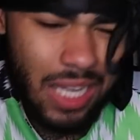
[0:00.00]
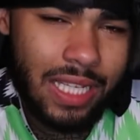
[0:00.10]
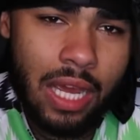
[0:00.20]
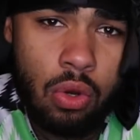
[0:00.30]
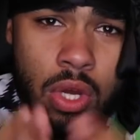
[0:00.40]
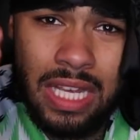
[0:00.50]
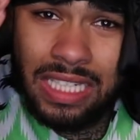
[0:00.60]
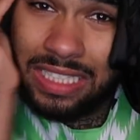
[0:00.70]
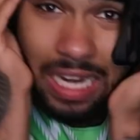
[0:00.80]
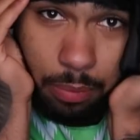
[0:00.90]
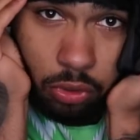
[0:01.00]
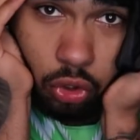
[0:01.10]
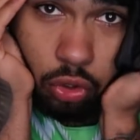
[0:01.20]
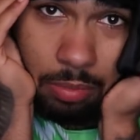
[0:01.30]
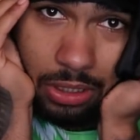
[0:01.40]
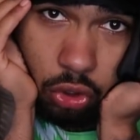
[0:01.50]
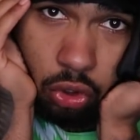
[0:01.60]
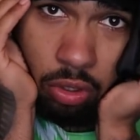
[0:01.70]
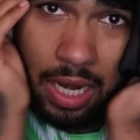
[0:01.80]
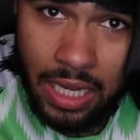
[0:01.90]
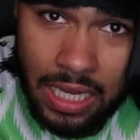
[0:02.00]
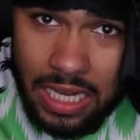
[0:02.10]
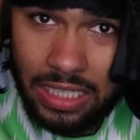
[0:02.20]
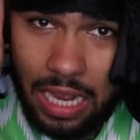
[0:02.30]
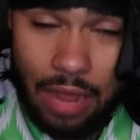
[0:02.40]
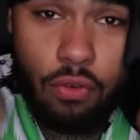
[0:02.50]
bloody hell, slap on my do-rag. It's like,